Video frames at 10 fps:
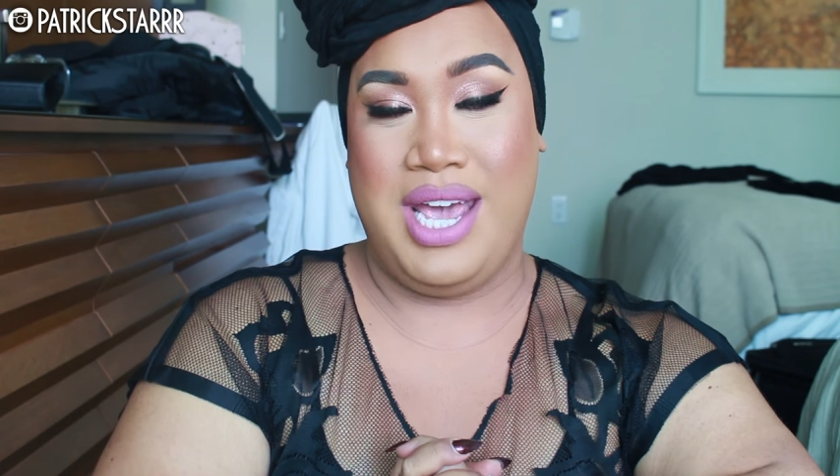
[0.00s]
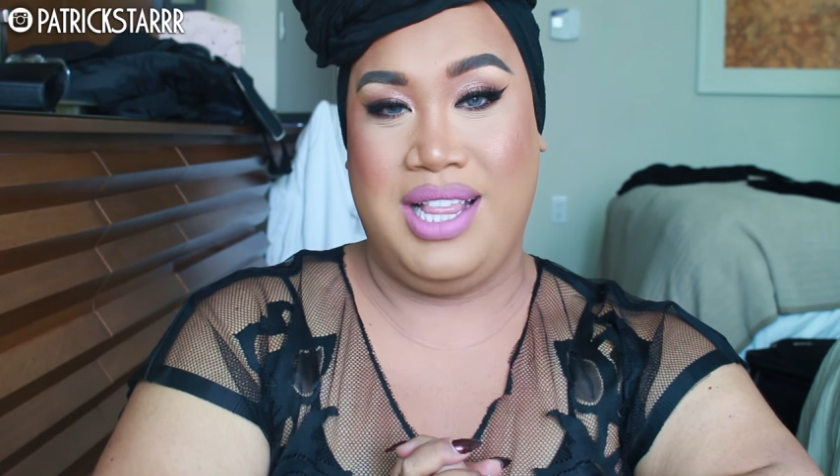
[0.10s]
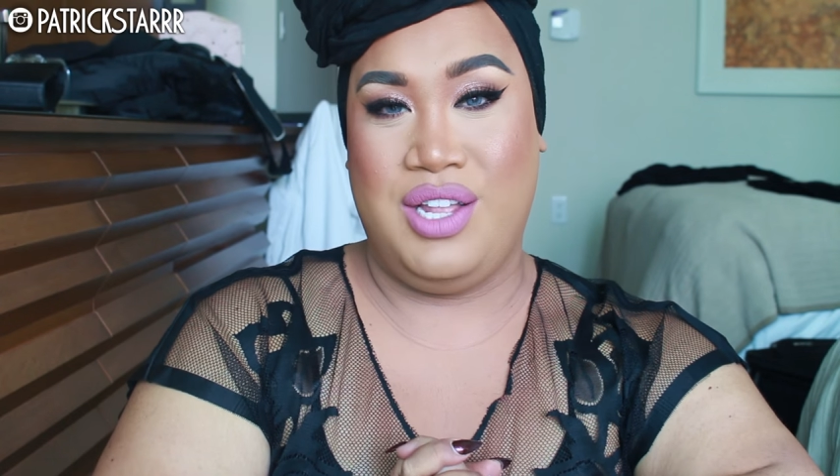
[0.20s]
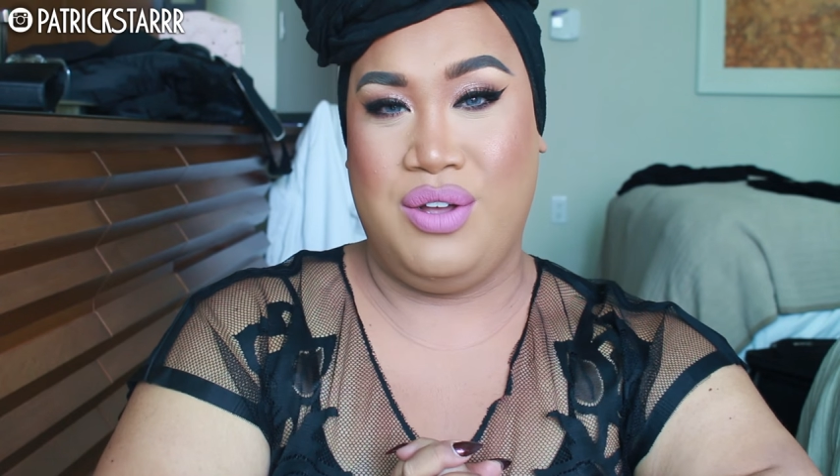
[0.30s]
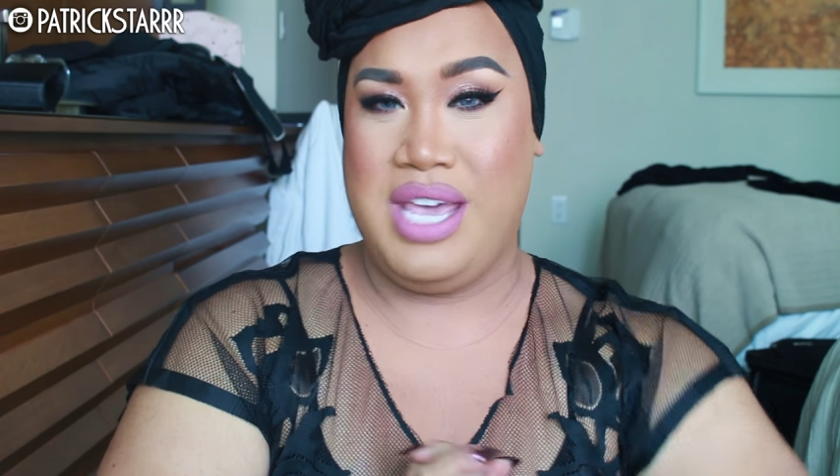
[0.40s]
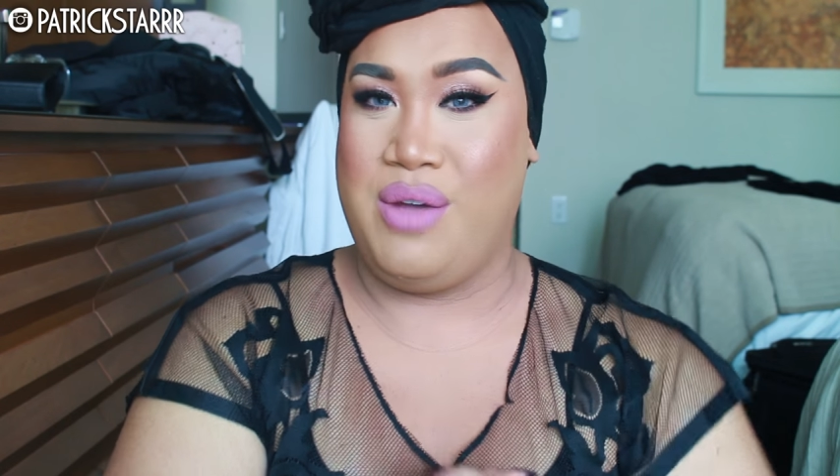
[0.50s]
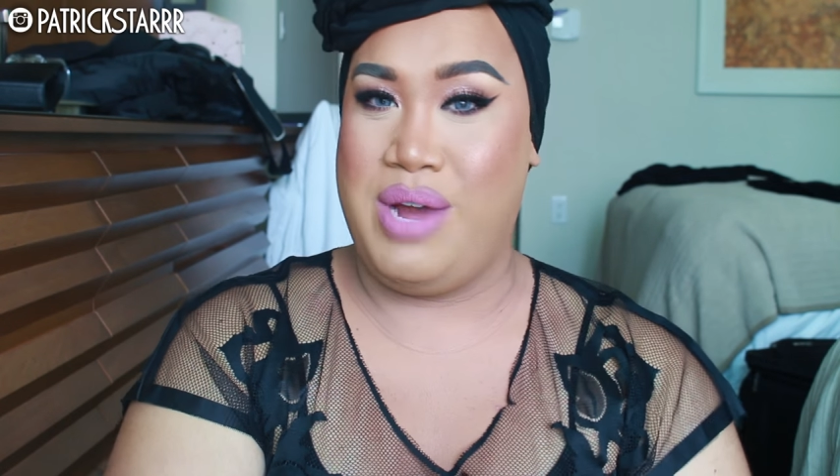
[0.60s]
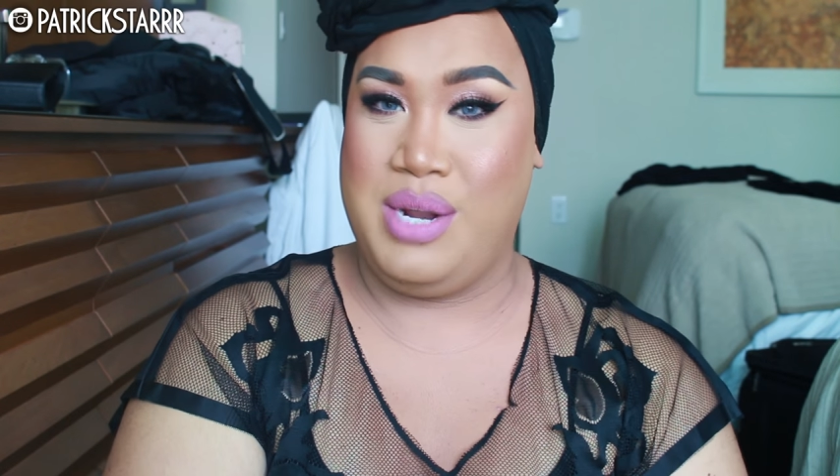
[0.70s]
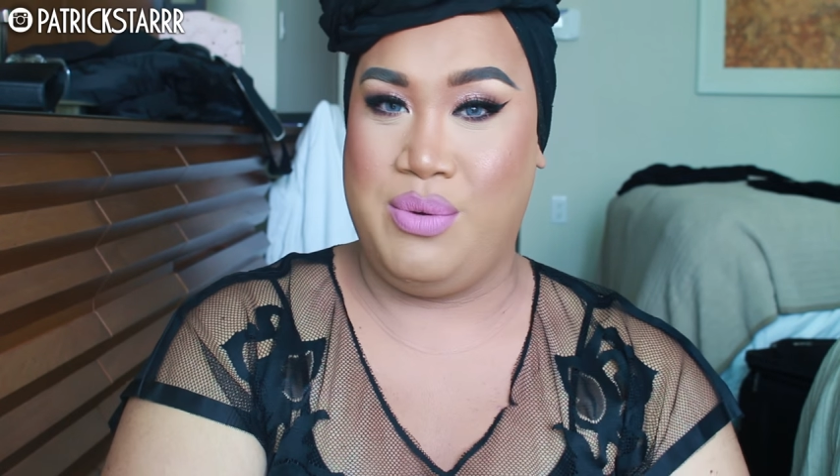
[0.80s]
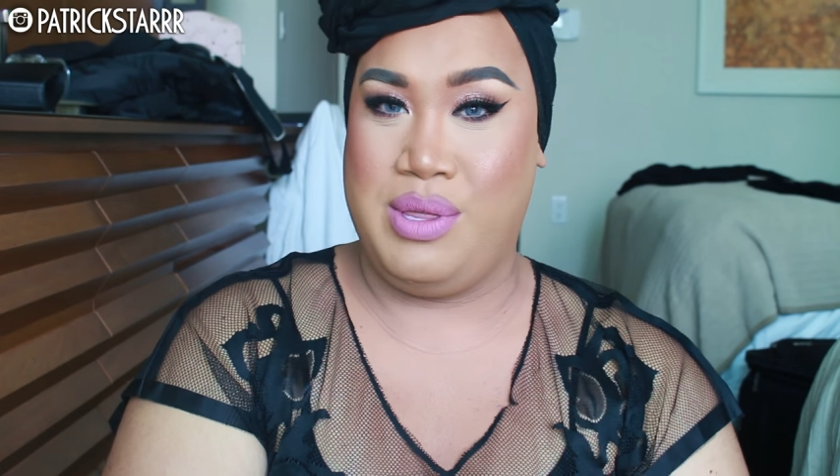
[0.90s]
a little get
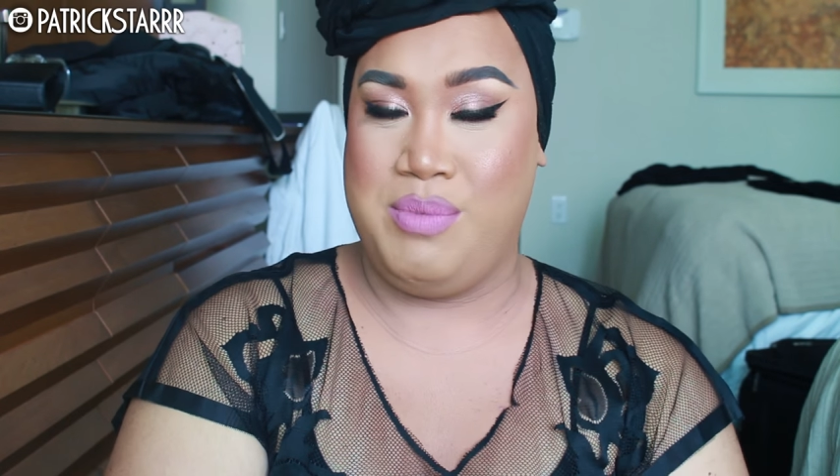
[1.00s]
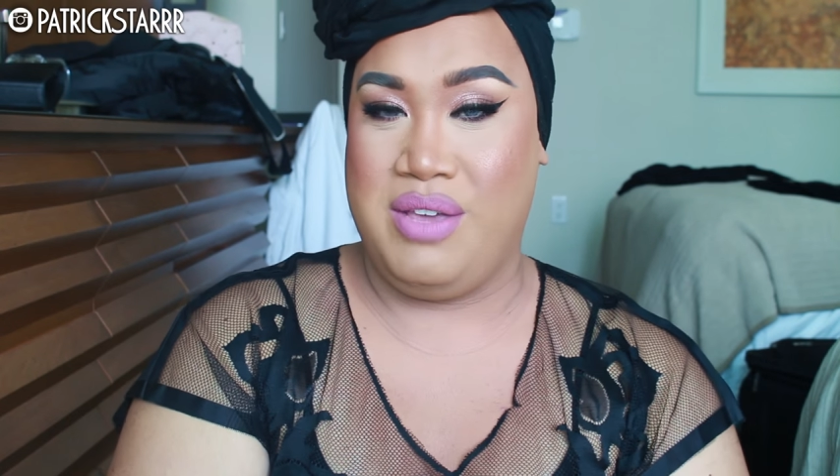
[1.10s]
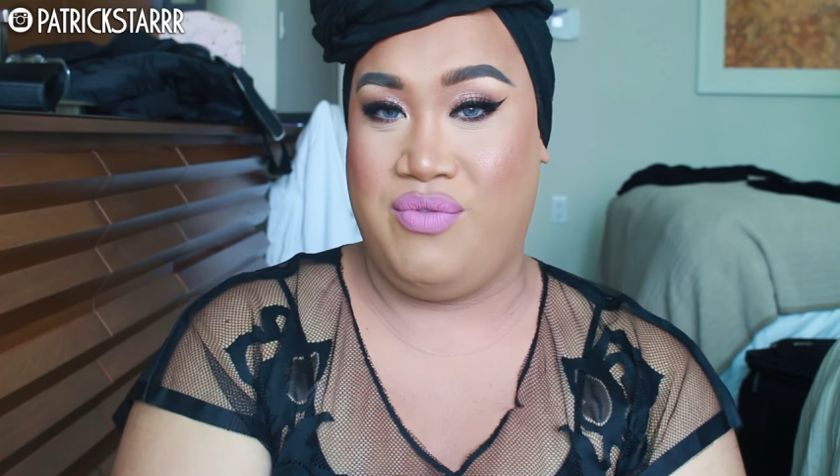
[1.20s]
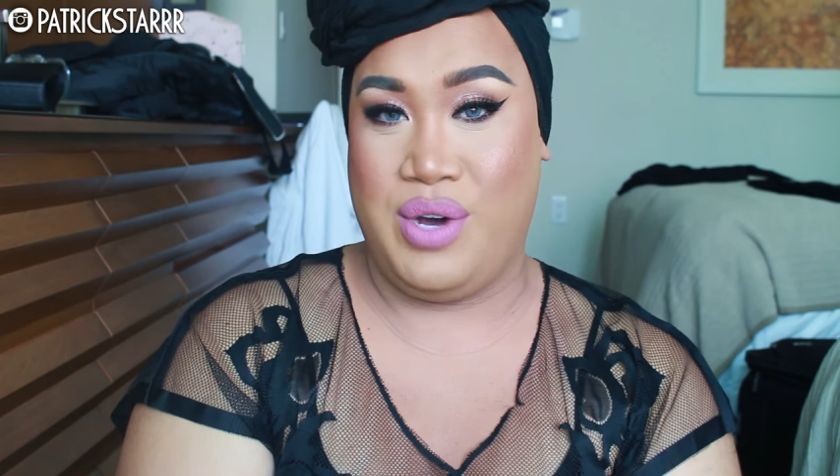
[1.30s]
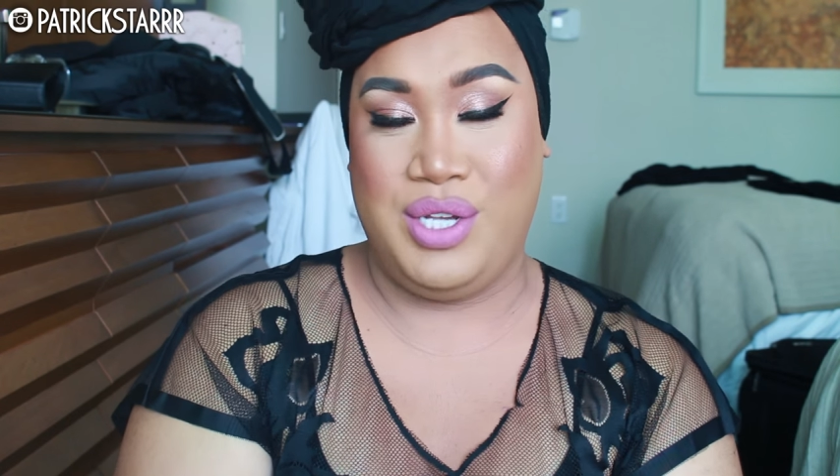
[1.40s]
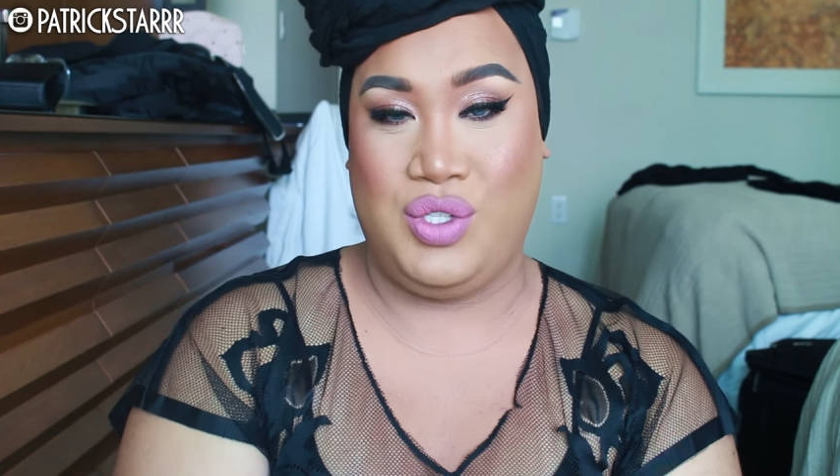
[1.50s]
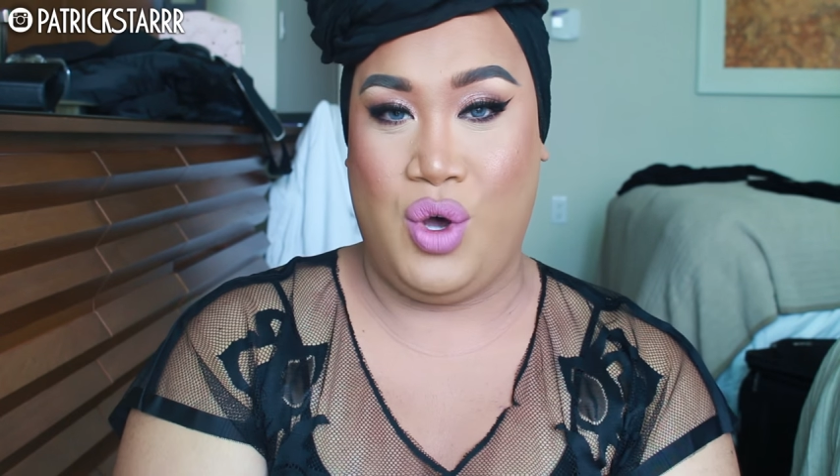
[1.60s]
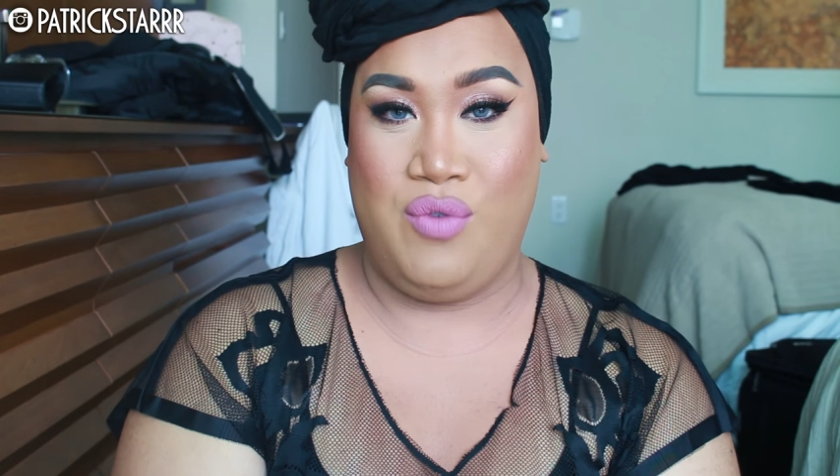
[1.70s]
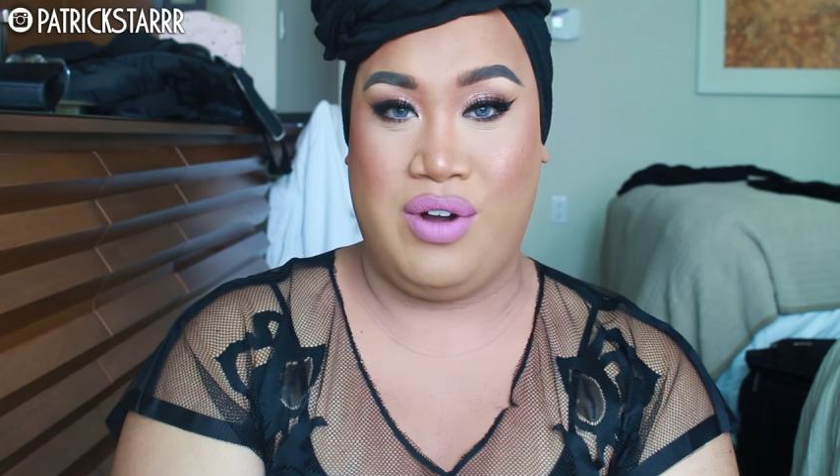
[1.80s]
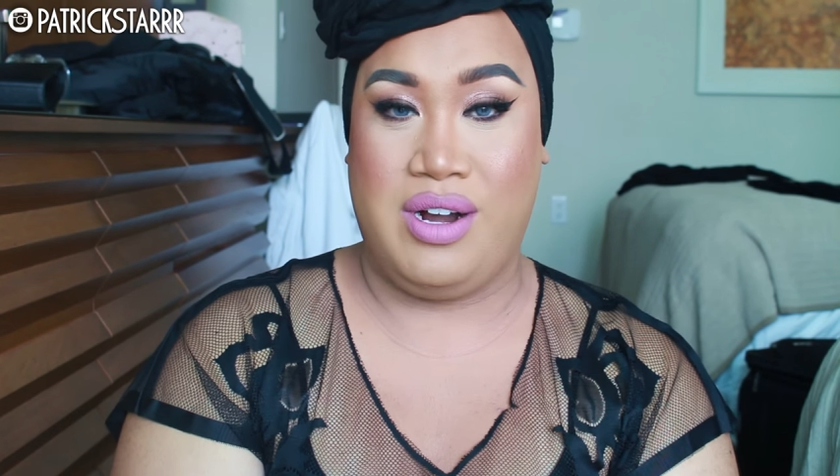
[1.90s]
ready with me
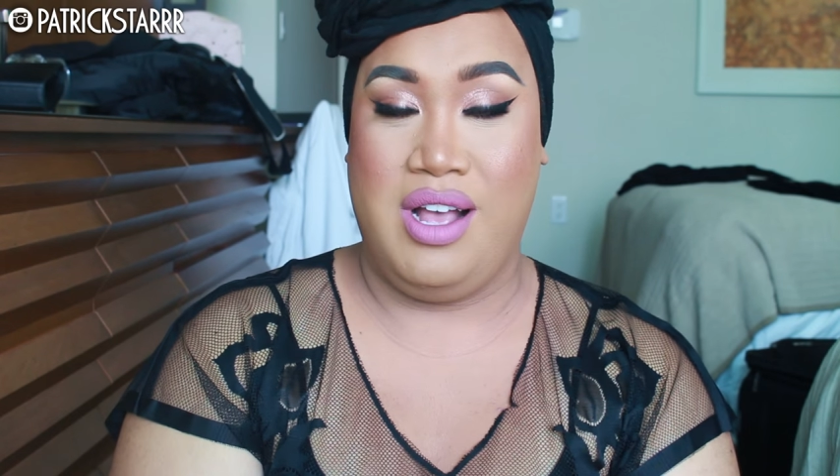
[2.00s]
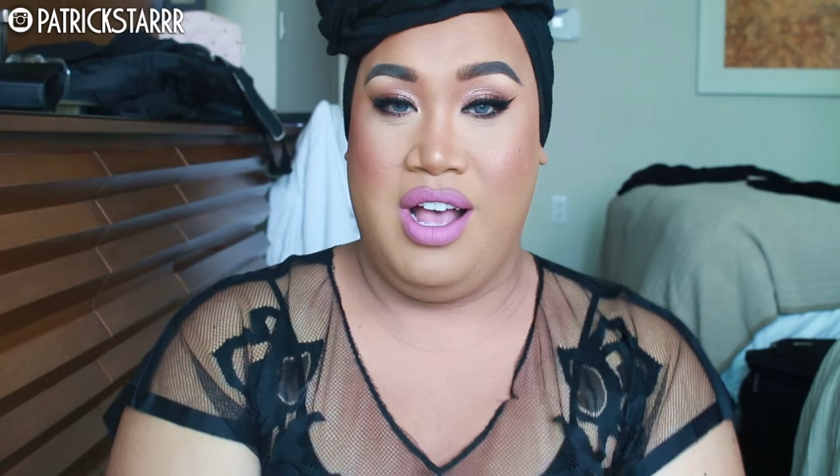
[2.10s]
voiceover